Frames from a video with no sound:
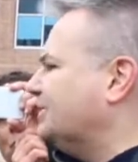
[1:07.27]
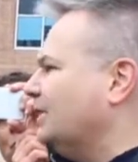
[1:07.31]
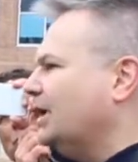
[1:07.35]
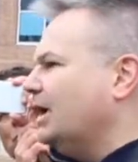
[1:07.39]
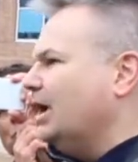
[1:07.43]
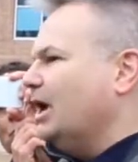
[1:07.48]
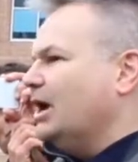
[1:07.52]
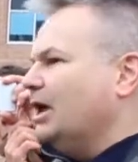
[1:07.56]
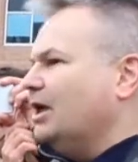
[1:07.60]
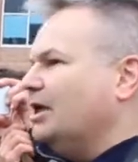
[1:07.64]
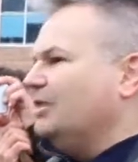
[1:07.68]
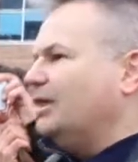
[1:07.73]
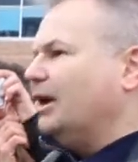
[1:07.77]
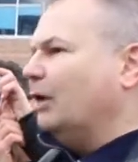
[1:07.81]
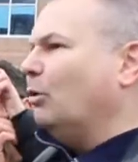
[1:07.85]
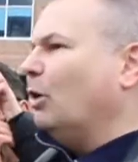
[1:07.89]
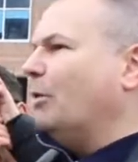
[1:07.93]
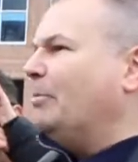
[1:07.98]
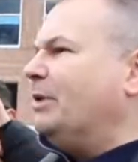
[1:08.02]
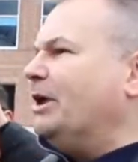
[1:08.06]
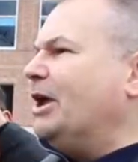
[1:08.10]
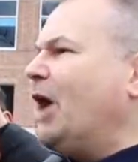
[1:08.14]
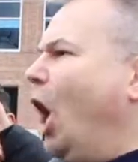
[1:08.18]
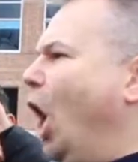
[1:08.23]
There will
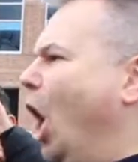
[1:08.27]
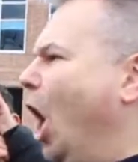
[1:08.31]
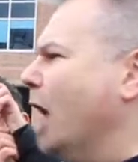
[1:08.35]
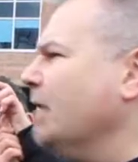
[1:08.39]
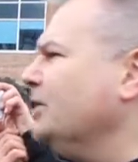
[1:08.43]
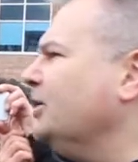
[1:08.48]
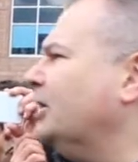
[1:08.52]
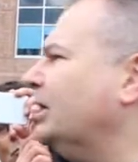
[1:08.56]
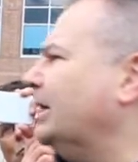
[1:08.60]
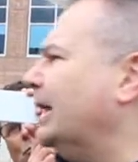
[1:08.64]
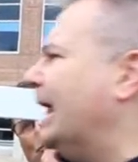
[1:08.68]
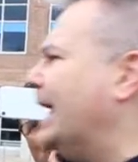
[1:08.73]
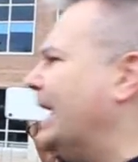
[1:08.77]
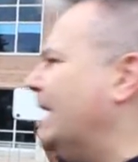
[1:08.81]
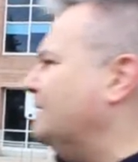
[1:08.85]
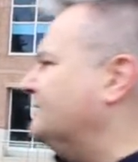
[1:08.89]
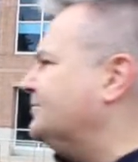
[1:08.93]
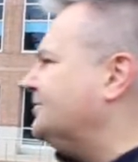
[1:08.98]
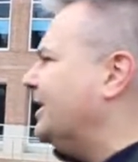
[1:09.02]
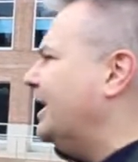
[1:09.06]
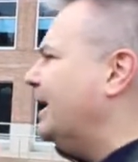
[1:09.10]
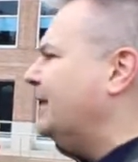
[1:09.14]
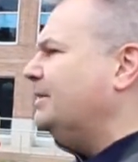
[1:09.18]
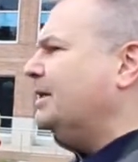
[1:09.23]
be
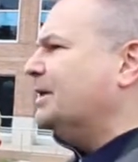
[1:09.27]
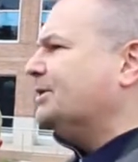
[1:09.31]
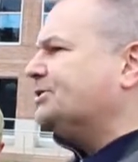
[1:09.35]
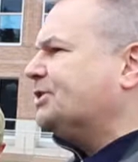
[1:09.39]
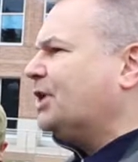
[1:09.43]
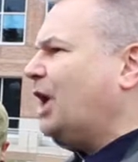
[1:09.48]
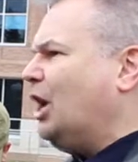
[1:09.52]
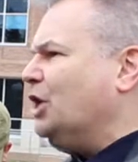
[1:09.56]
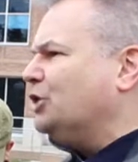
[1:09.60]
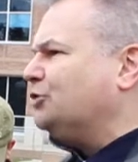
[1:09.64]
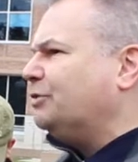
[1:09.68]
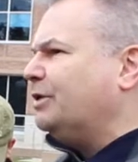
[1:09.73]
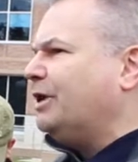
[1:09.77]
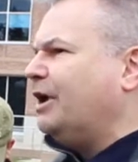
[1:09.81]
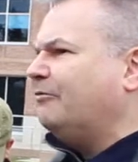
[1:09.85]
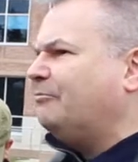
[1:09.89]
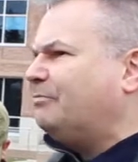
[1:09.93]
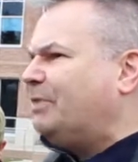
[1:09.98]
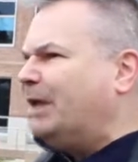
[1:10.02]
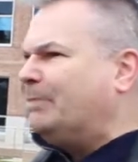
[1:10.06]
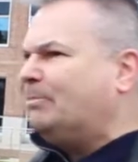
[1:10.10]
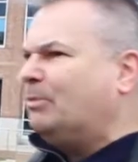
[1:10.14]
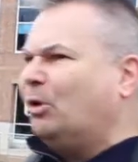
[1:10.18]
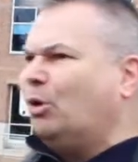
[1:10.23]
enclaves in this country of
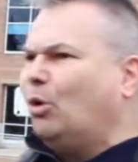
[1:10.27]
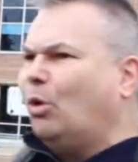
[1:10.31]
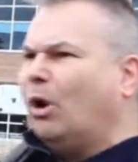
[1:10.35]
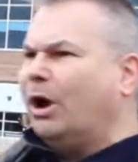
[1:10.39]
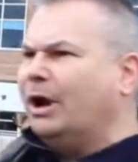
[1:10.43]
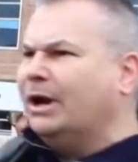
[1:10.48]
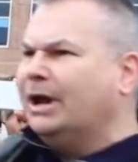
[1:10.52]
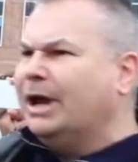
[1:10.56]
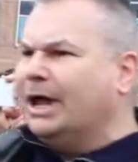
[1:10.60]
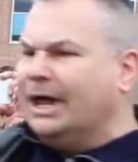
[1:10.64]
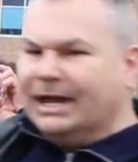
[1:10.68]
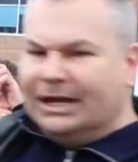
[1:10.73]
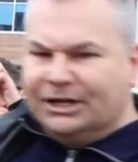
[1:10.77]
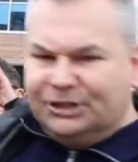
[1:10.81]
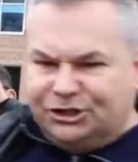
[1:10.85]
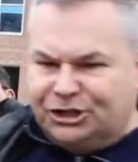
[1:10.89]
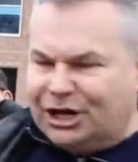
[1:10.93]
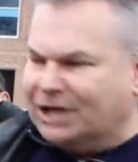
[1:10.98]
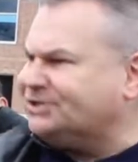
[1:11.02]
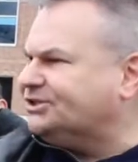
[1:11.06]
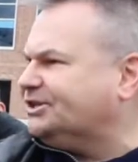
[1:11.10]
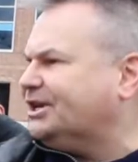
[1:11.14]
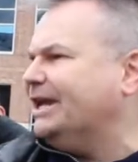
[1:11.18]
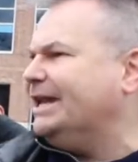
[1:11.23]
people who are
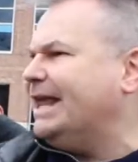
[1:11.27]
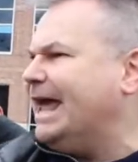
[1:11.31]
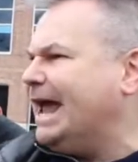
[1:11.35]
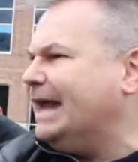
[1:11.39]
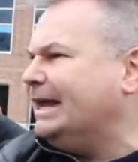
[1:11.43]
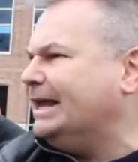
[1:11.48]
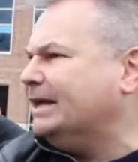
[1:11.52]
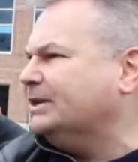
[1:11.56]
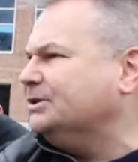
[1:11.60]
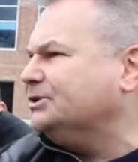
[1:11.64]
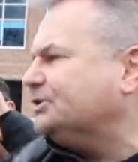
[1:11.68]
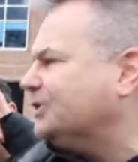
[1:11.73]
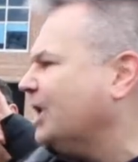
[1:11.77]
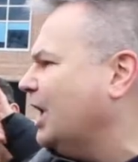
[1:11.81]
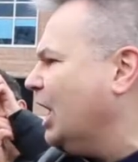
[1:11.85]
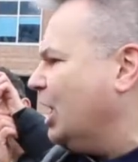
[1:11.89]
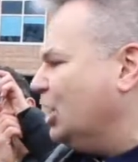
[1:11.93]
just Canadians,